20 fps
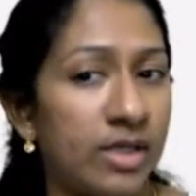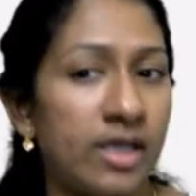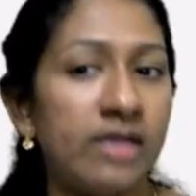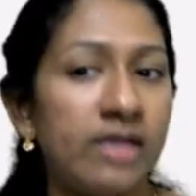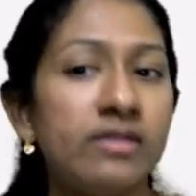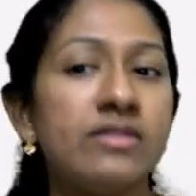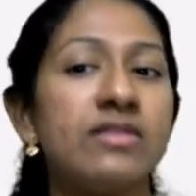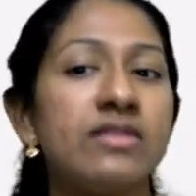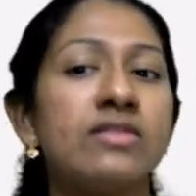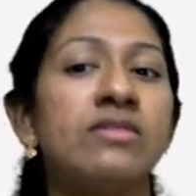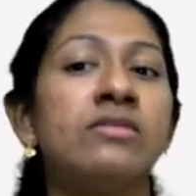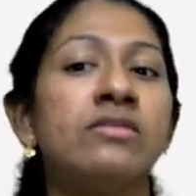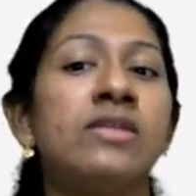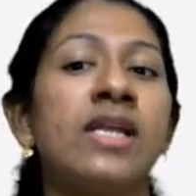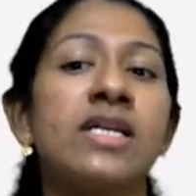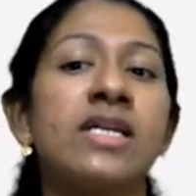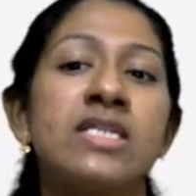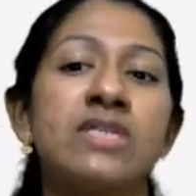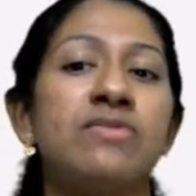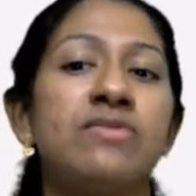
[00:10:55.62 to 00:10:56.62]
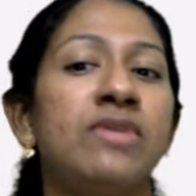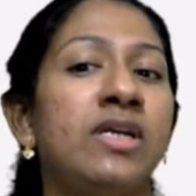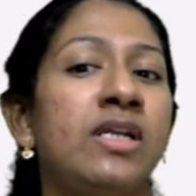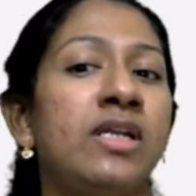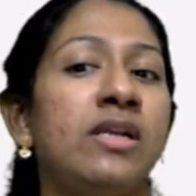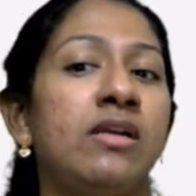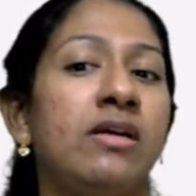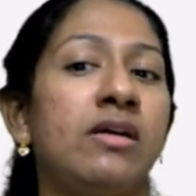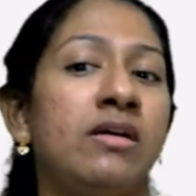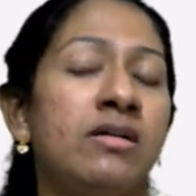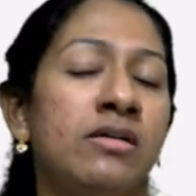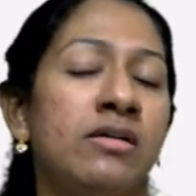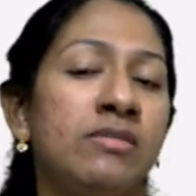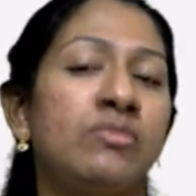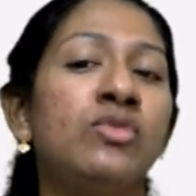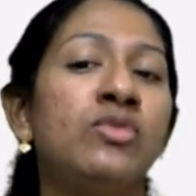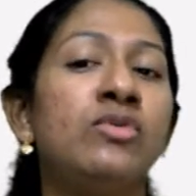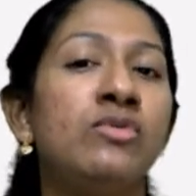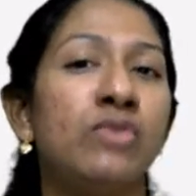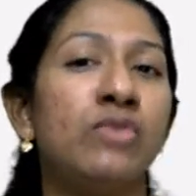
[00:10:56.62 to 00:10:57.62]
so next we'll
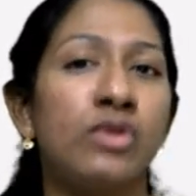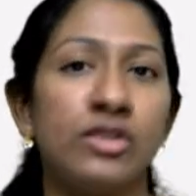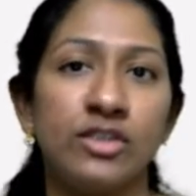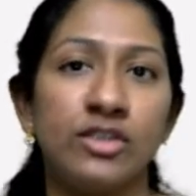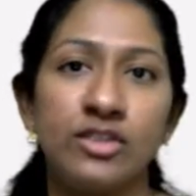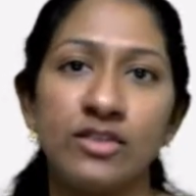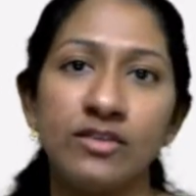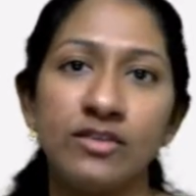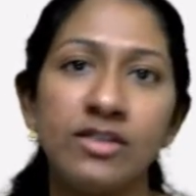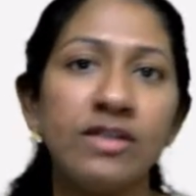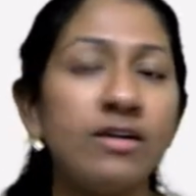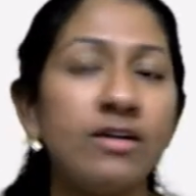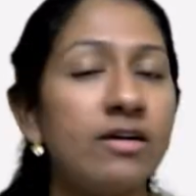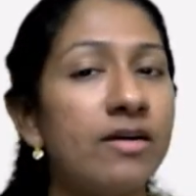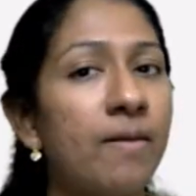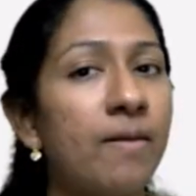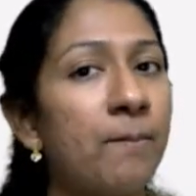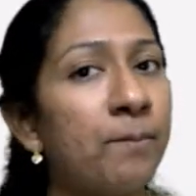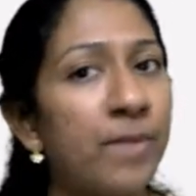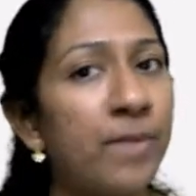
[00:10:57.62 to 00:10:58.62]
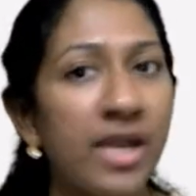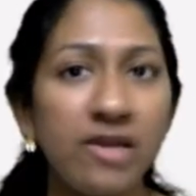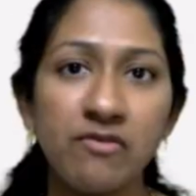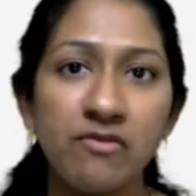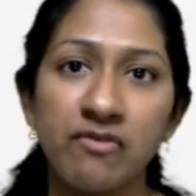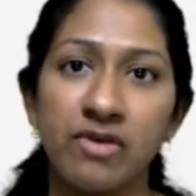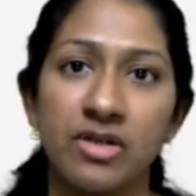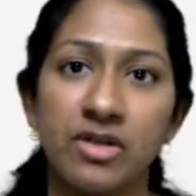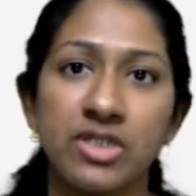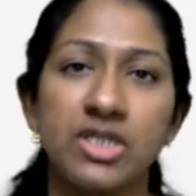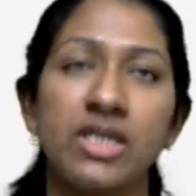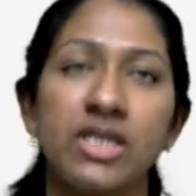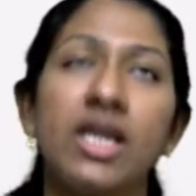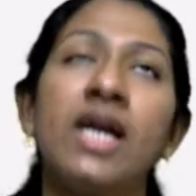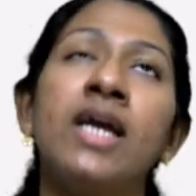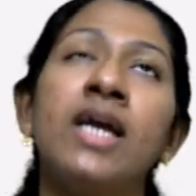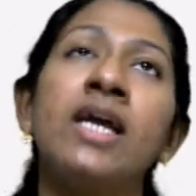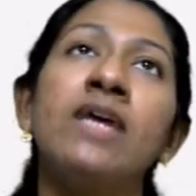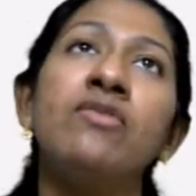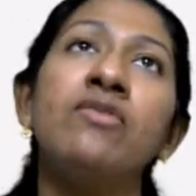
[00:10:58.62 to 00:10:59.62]
move on to the main function.
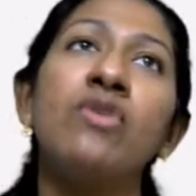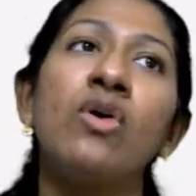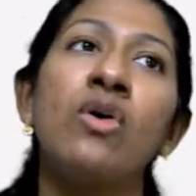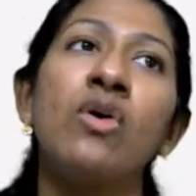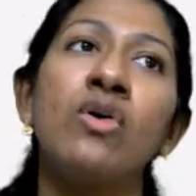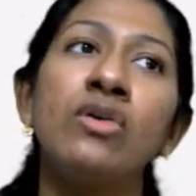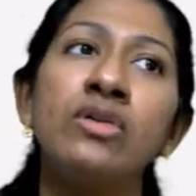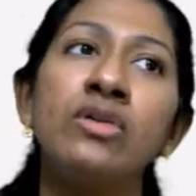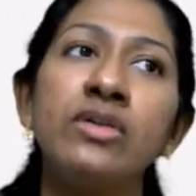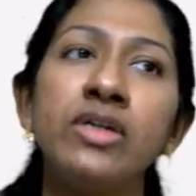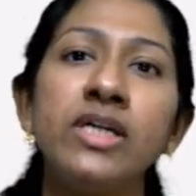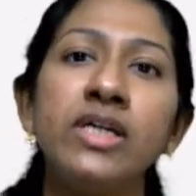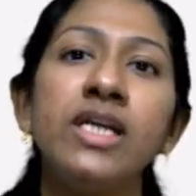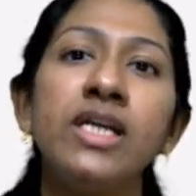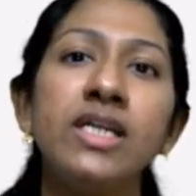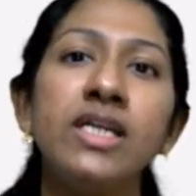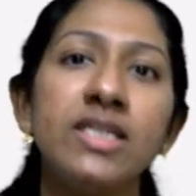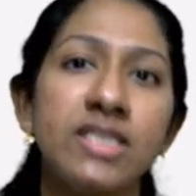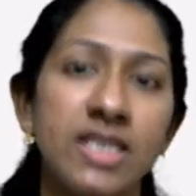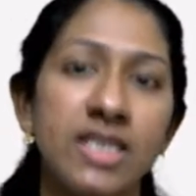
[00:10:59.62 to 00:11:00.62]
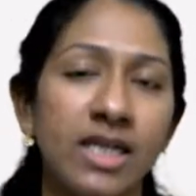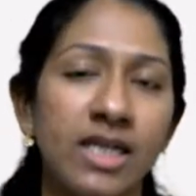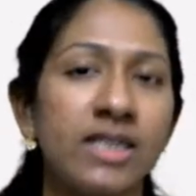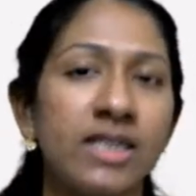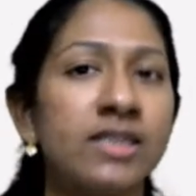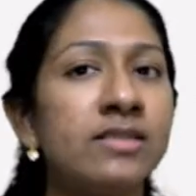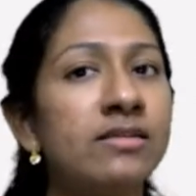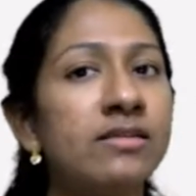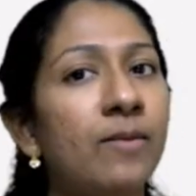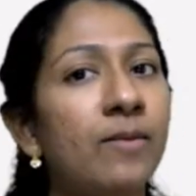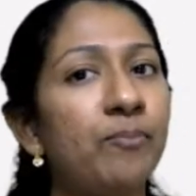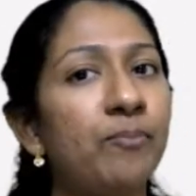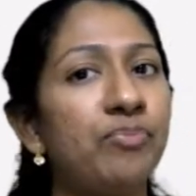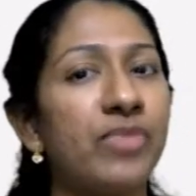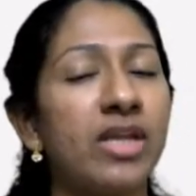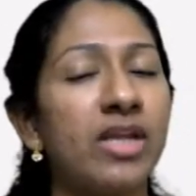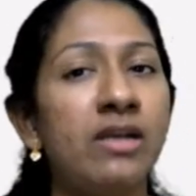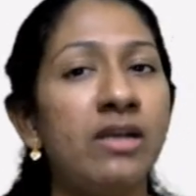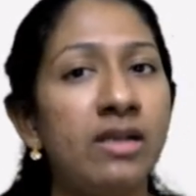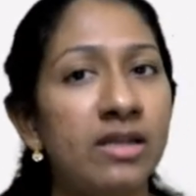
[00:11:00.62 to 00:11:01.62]
I have already taken
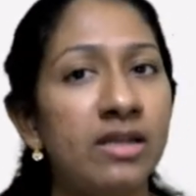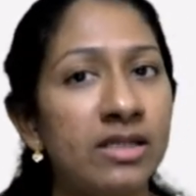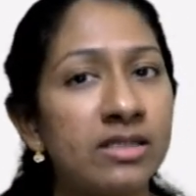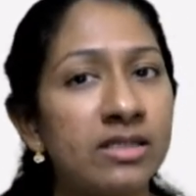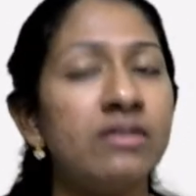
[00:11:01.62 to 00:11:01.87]
a little